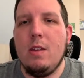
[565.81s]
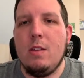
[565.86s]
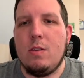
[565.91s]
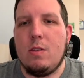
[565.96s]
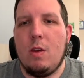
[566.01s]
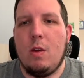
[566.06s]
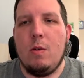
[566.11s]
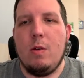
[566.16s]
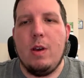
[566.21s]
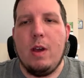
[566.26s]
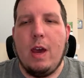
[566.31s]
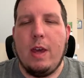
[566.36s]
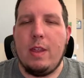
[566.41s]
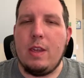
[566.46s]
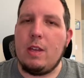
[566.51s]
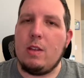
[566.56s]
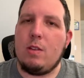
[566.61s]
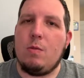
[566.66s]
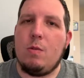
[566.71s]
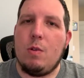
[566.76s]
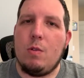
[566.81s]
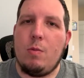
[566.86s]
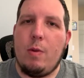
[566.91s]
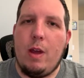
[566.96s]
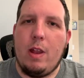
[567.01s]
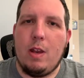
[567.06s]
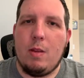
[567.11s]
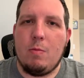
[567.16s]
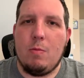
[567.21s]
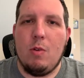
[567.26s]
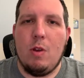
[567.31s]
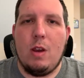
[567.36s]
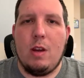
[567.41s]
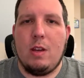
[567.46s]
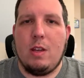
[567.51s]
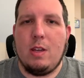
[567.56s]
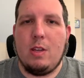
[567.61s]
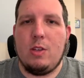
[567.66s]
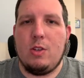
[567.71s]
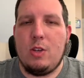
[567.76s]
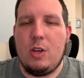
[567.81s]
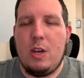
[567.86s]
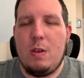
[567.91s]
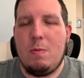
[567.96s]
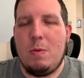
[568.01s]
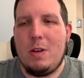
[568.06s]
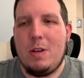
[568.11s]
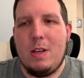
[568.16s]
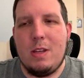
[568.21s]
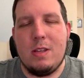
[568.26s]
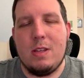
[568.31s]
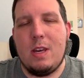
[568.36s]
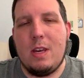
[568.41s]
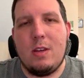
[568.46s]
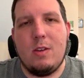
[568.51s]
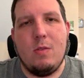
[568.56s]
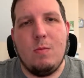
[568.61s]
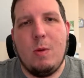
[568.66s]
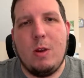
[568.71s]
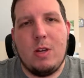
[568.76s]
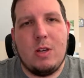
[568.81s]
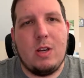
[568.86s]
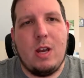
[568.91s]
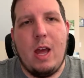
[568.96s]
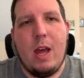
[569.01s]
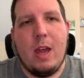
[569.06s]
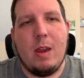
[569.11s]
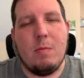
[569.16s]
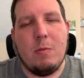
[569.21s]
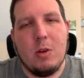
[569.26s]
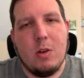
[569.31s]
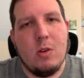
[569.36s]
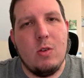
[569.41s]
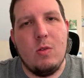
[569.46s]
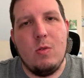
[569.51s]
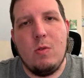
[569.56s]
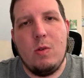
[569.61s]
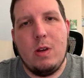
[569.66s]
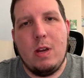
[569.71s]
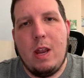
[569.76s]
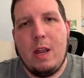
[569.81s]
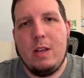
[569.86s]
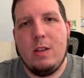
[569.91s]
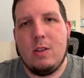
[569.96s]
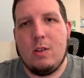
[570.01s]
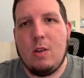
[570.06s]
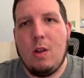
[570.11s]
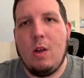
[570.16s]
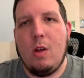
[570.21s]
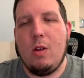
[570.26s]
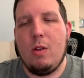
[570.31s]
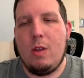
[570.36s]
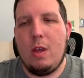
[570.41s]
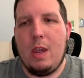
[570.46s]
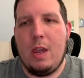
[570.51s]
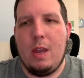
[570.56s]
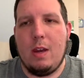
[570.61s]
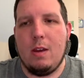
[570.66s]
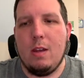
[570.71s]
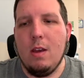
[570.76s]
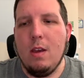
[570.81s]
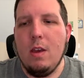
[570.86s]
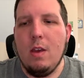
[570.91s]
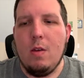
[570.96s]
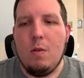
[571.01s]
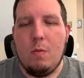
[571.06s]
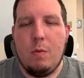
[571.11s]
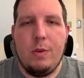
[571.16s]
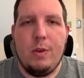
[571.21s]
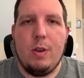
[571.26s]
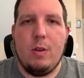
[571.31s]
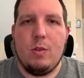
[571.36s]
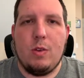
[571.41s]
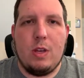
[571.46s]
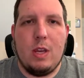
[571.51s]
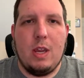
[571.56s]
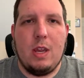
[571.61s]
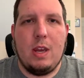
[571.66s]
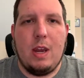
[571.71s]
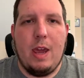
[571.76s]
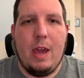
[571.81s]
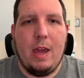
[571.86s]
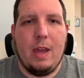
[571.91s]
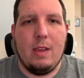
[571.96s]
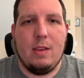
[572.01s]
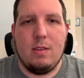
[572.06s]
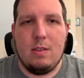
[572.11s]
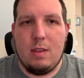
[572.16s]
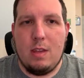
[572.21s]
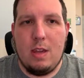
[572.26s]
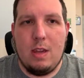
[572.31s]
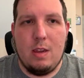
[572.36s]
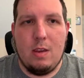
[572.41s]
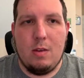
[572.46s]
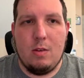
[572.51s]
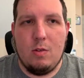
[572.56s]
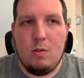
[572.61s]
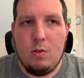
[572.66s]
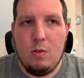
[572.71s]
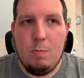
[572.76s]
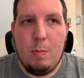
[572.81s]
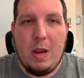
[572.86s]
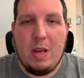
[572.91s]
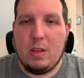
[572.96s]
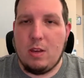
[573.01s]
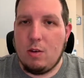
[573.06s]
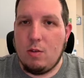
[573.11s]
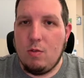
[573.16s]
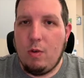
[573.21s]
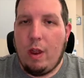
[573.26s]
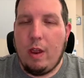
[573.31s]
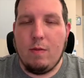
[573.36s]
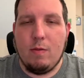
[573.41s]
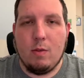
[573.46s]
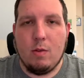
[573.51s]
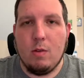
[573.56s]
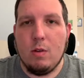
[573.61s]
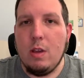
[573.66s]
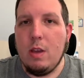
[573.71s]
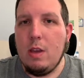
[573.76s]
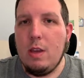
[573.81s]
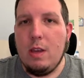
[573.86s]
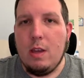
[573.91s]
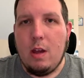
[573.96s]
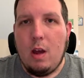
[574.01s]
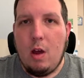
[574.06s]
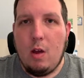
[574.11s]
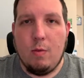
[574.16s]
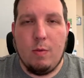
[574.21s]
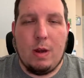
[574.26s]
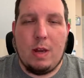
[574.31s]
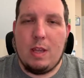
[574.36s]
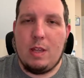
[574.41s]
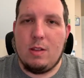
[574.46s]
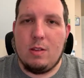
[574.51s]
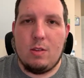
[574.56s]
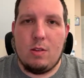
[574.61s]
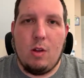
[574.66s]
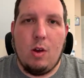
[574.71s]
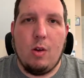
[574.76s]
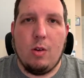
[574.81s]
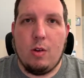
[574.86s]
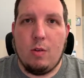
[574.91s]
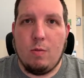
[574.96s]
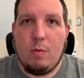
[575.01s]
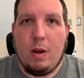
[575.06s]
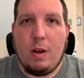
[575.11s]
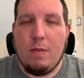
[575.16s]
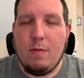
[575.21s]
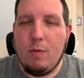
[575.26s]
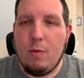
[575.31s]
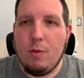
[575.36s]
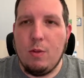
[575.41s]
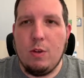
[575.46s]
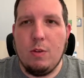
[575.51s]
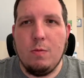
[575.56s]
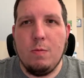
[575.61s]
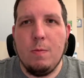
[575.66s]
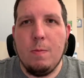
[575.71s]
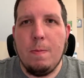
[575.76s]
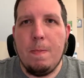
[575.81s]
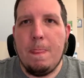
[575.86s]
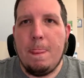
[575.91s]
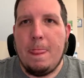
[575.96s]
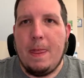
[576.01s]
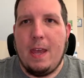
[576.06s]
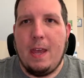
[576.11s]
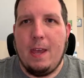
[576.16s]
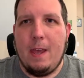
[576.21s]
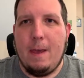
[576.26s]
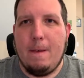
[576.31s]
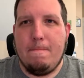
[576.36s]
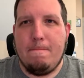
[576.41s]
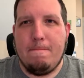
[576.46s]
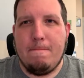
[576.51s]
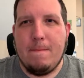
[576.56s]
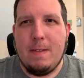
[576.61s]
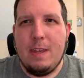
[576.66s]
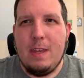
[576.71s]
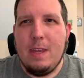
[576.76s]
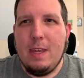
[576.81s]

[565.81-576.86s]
So I think it's a worthwhile upgrade. It's cheap, it doesn't take too much time to do and install, and Windows ten has the basic driver already installed and ready for you. Um,